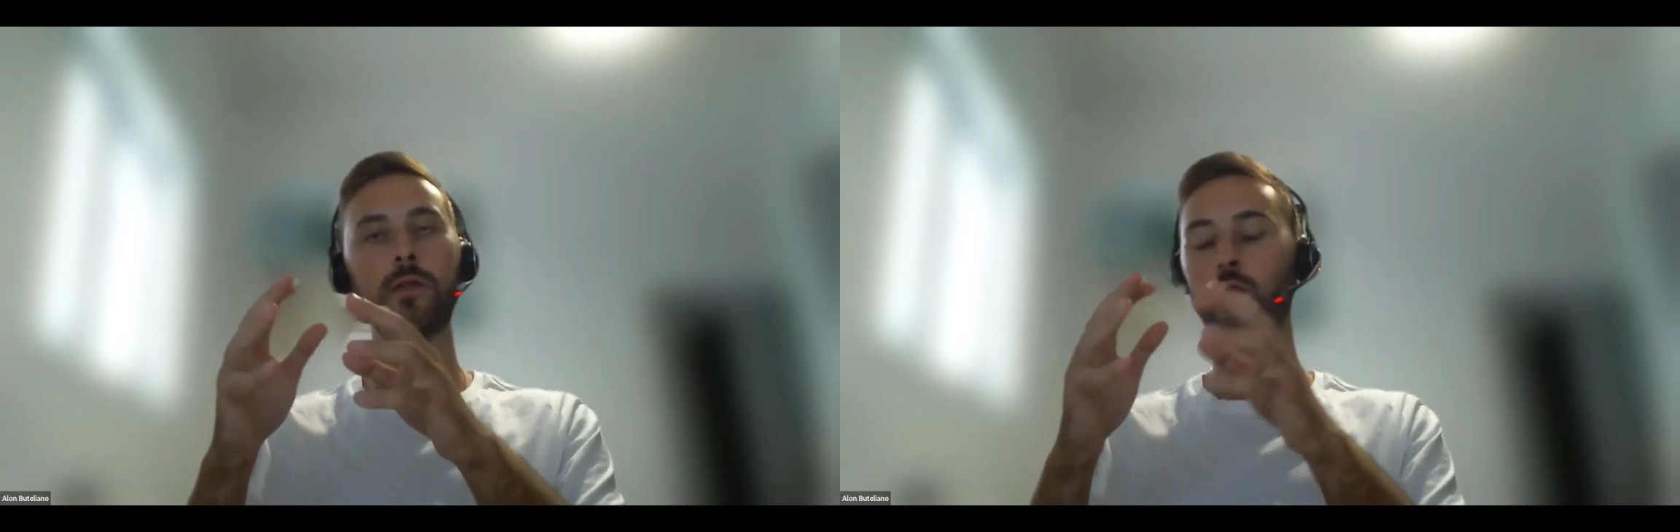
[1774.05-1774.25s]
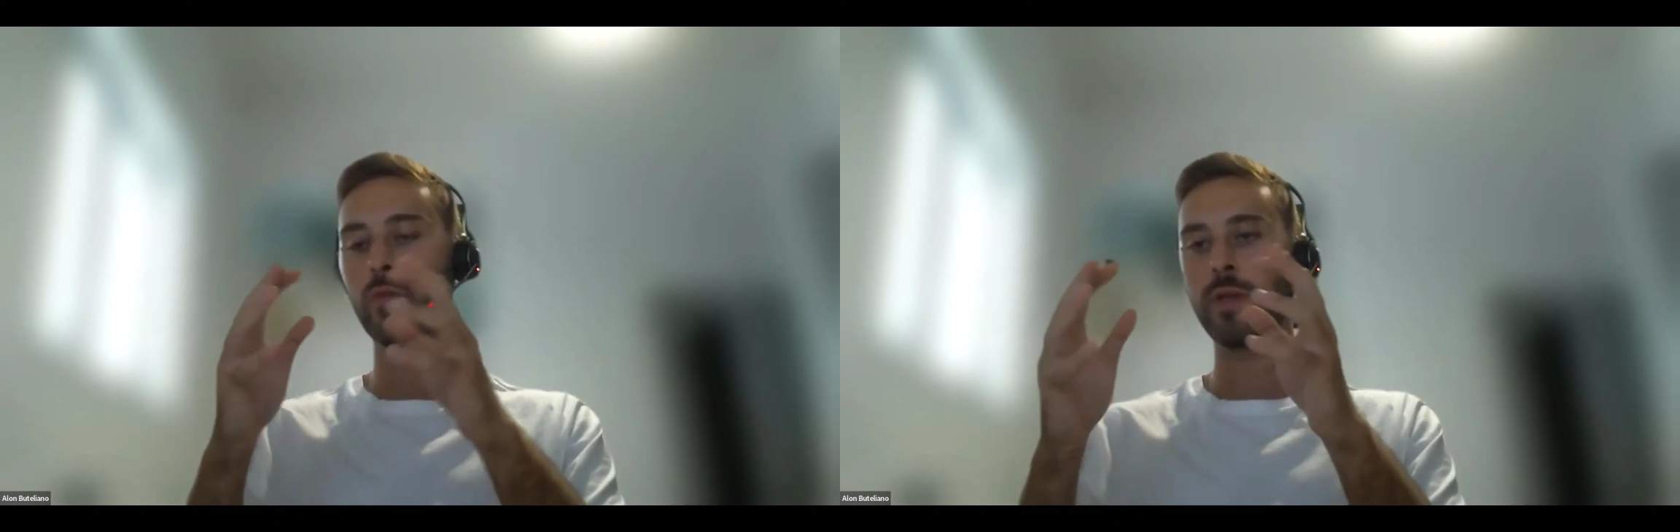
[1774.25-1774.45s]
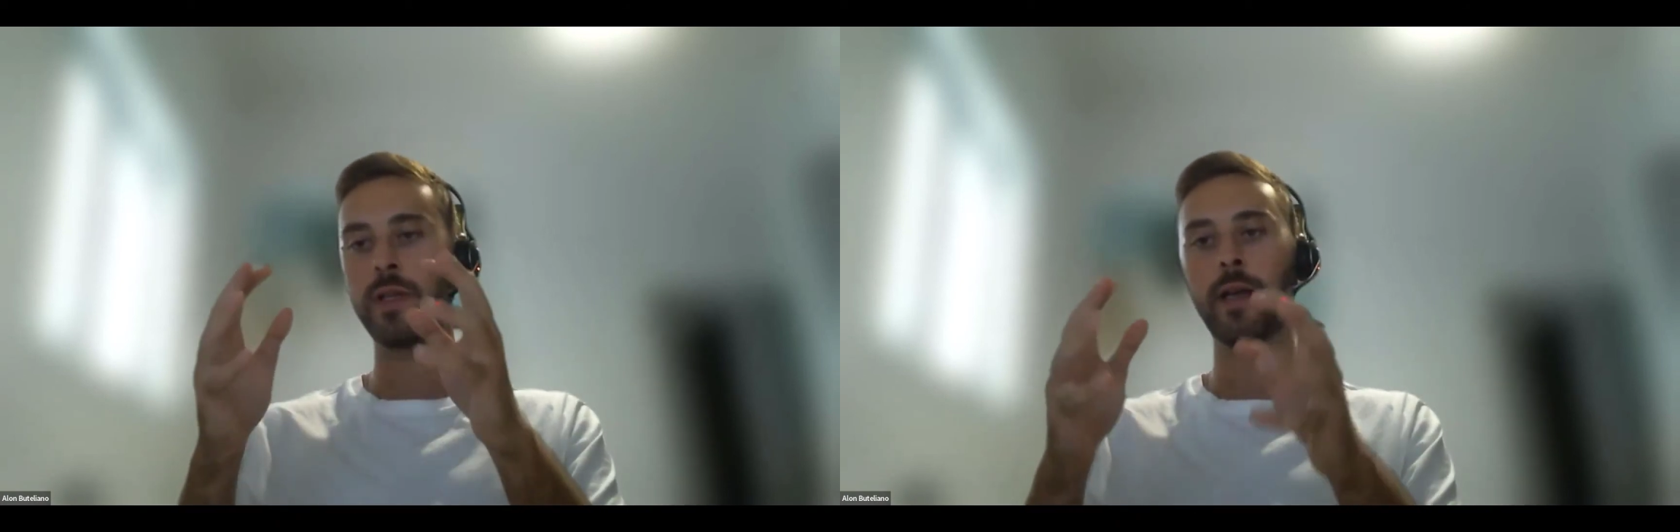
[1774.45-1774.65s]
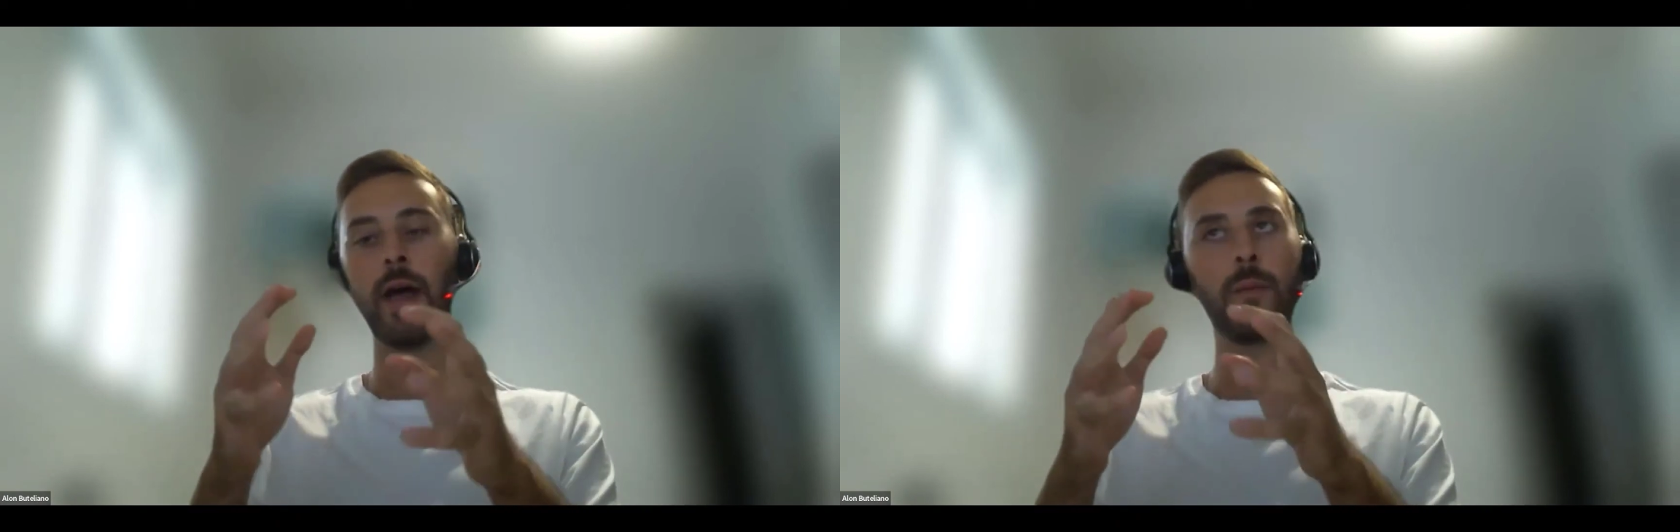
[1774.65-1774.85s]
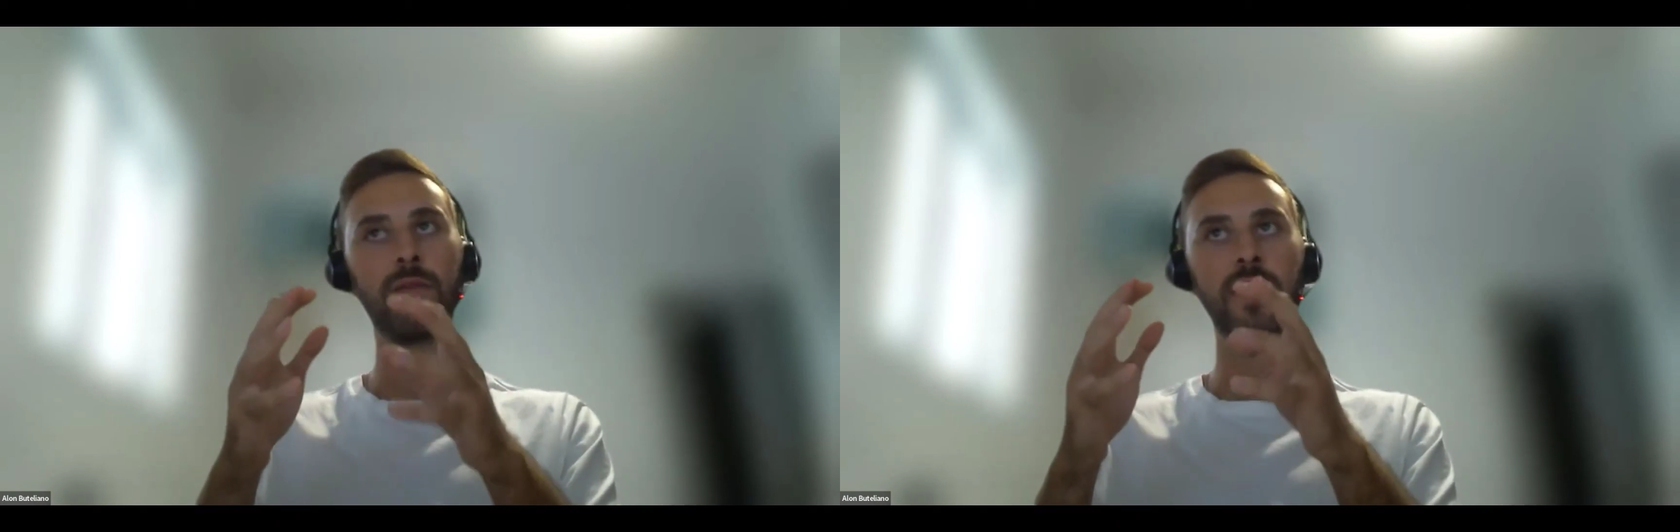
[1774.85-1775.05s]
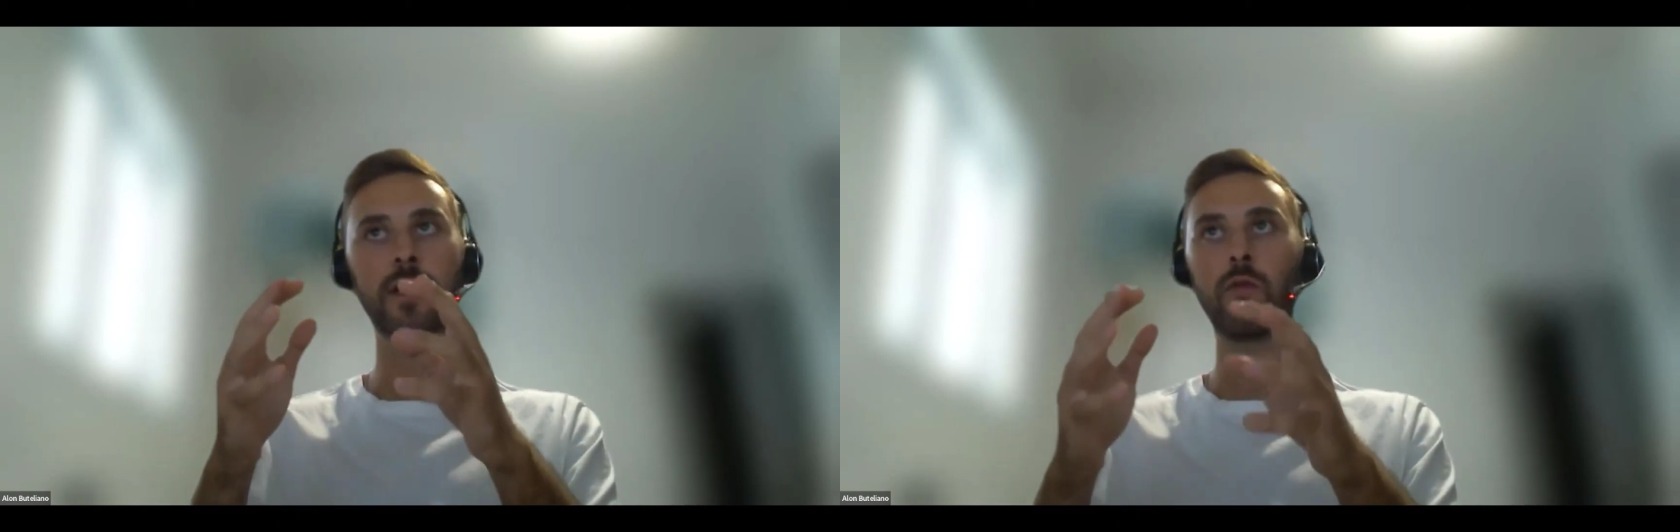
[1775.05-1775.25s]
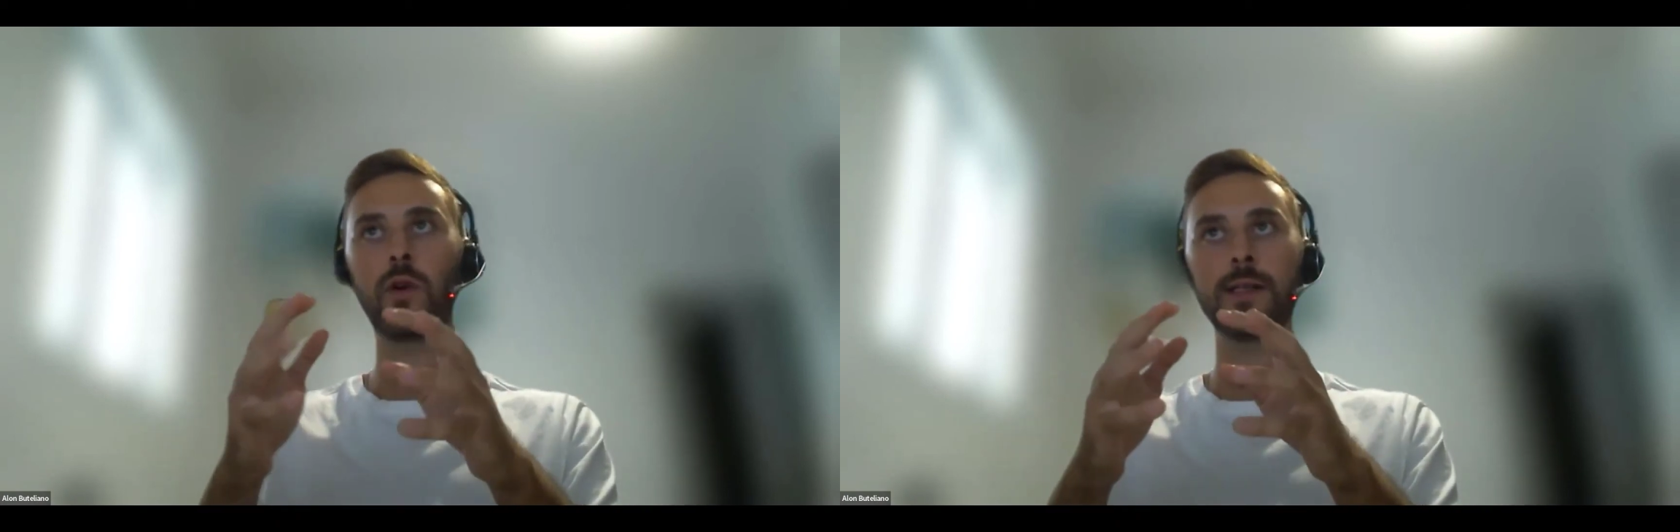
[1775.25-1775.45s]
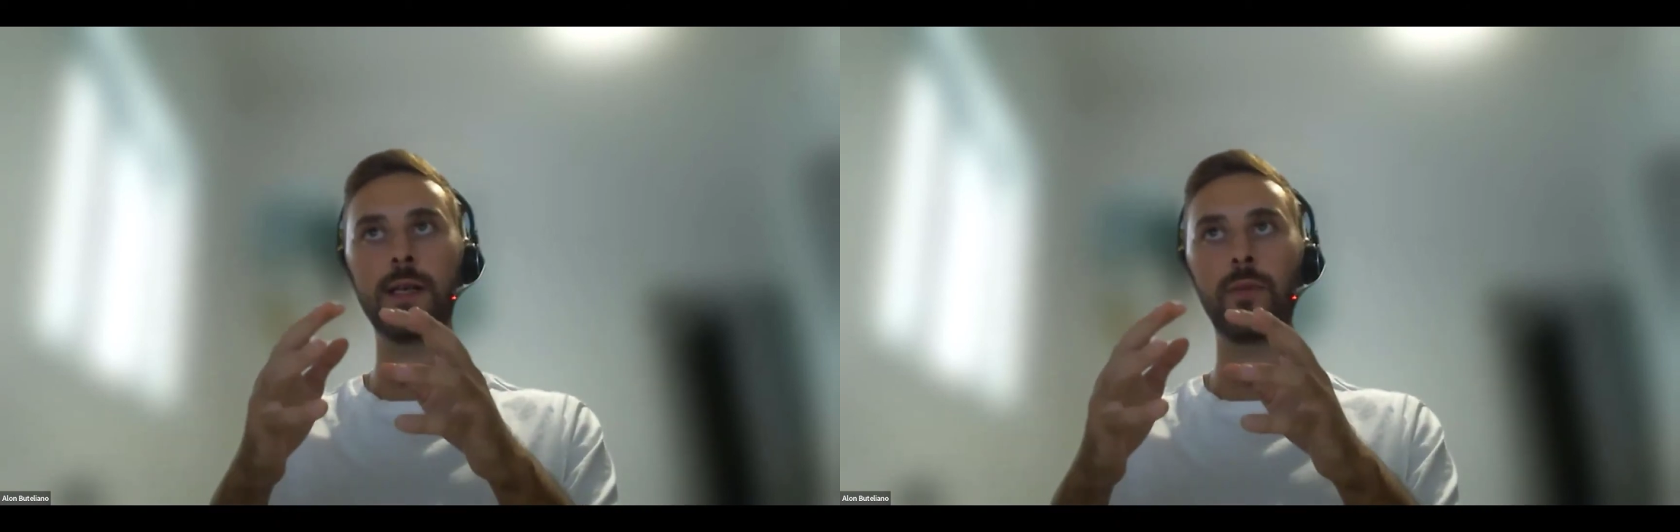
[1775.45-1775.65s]
It could be the hub VNet,
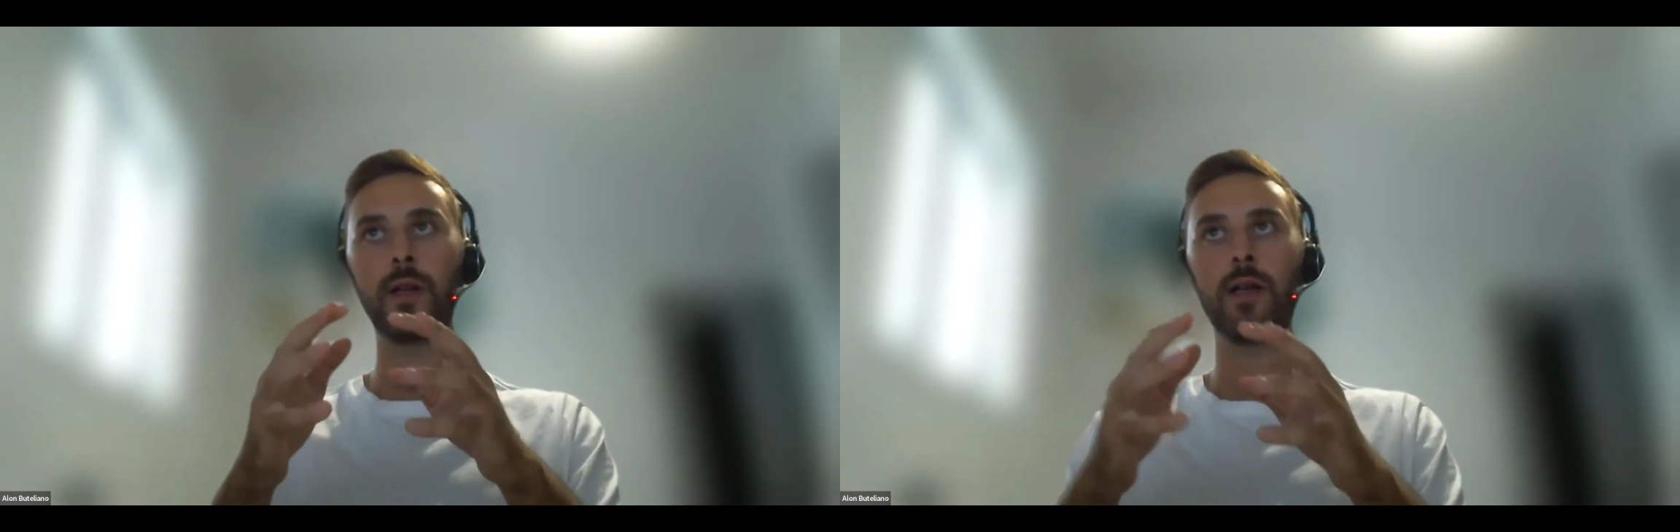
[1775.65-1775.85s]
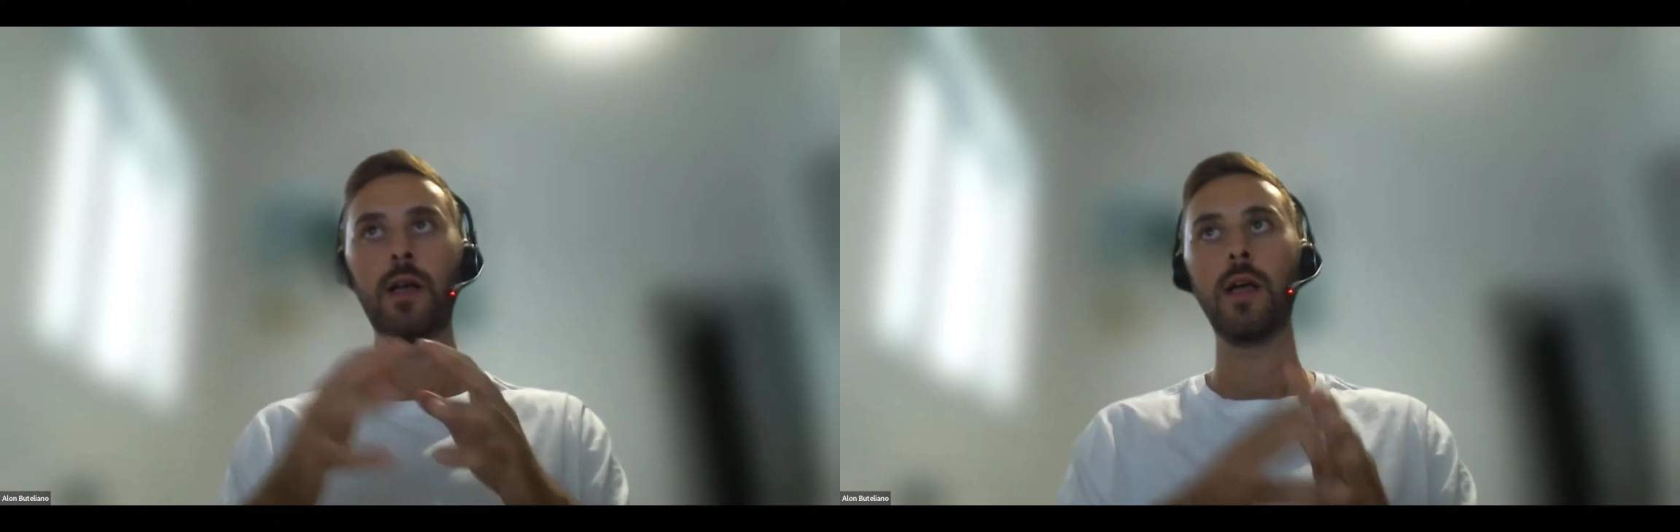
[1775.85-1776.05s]
for example,